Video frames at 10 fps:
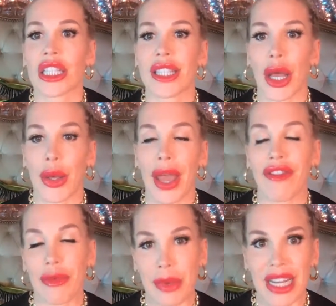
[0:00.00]
So
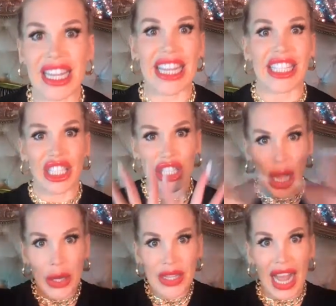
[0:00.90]
everybody needs to
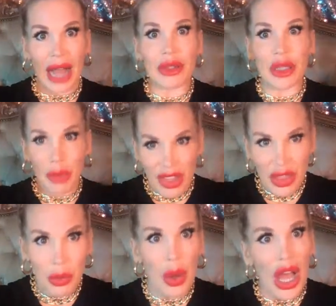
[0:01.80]
go now,
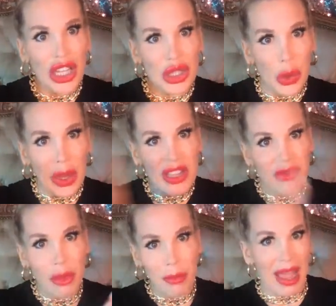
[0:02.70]
spread the word,
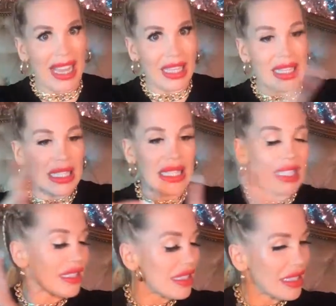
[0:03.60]
join
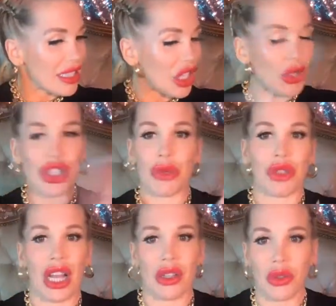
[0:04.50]
Rebecca's
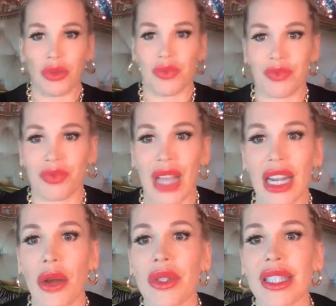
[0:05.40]
YouTube channel.
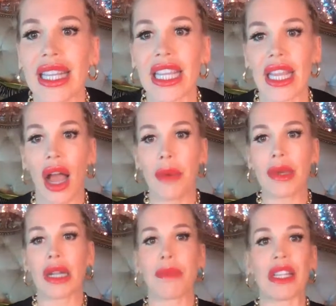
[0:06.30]
And I'll see,
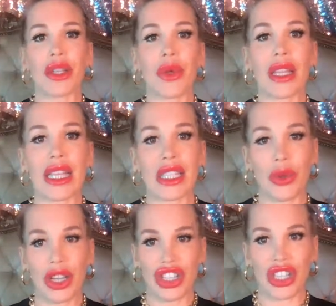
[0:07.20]
I'm going to be doing
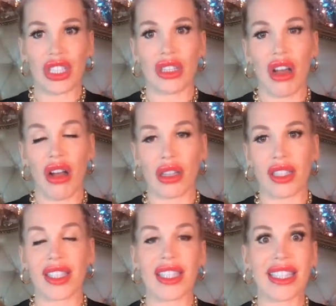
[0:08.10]
these questions and
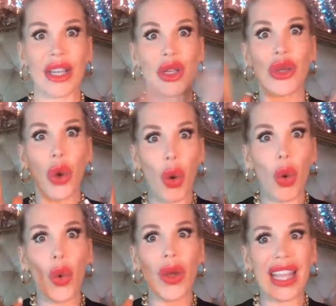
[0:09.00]
answers until you
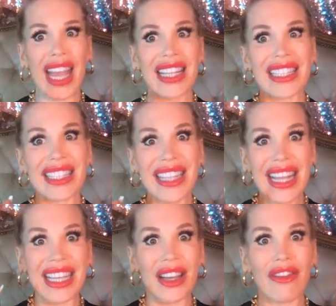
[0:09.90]
all get
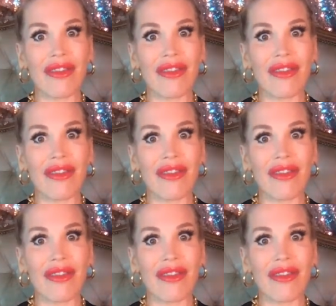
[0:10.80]
sick